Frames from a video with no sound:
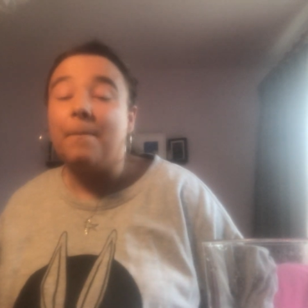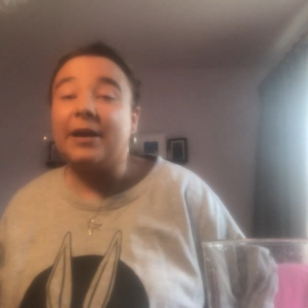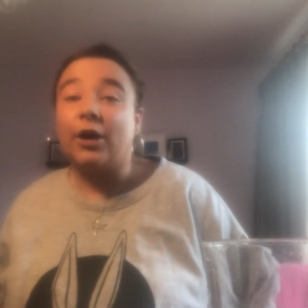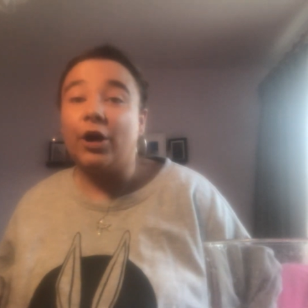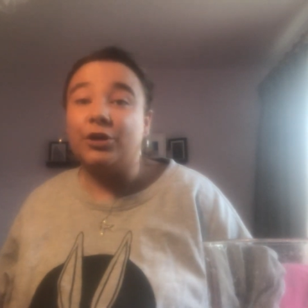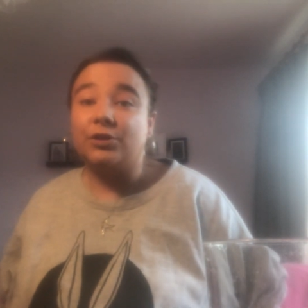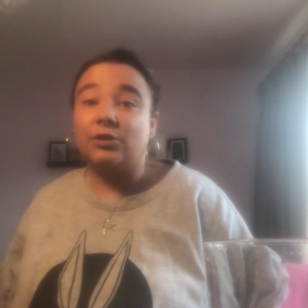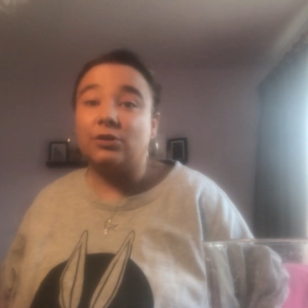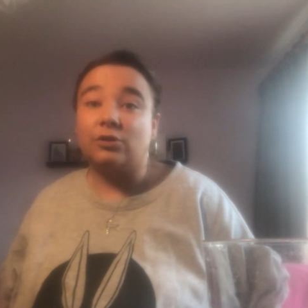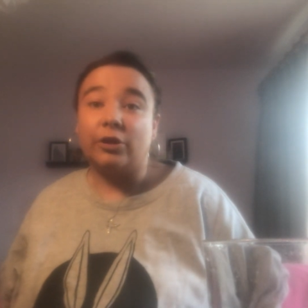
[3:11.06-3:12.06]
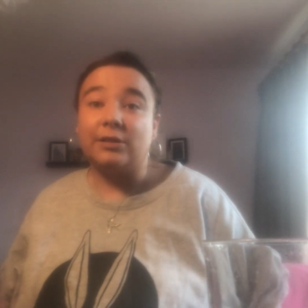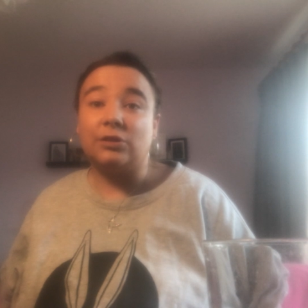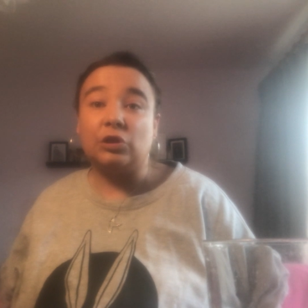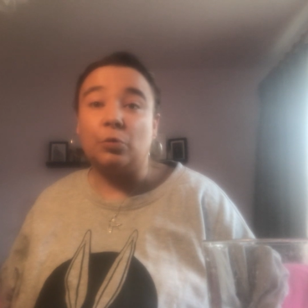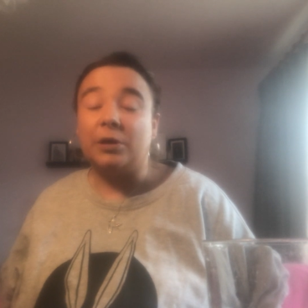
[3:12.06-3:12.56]
Because there is
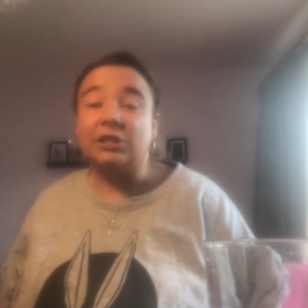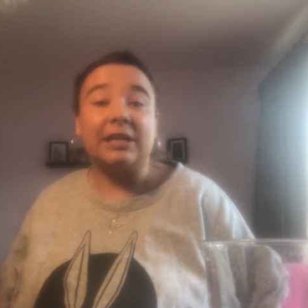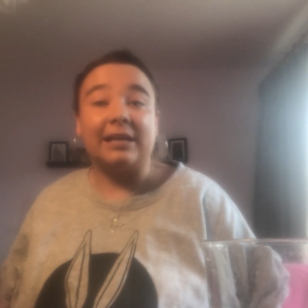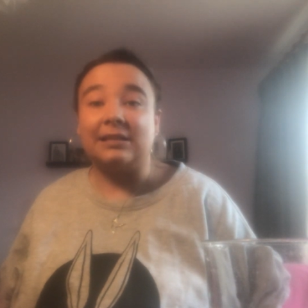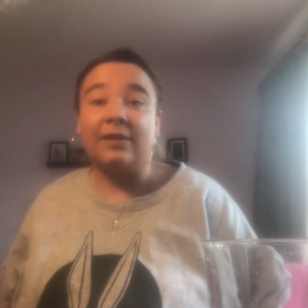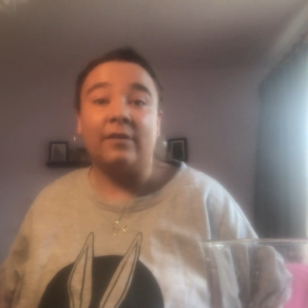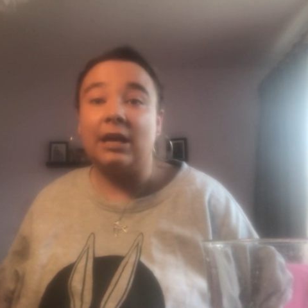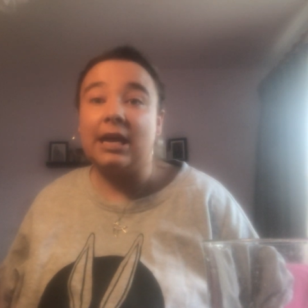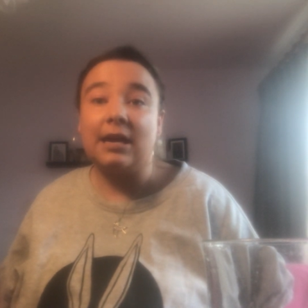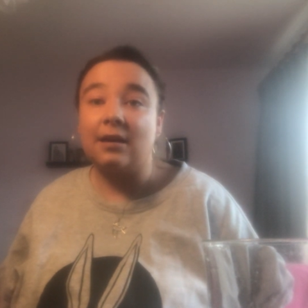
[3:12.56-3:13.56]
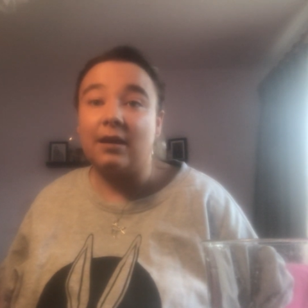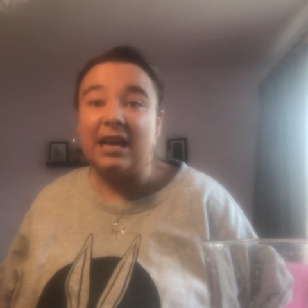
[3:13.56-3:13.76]
so much negativity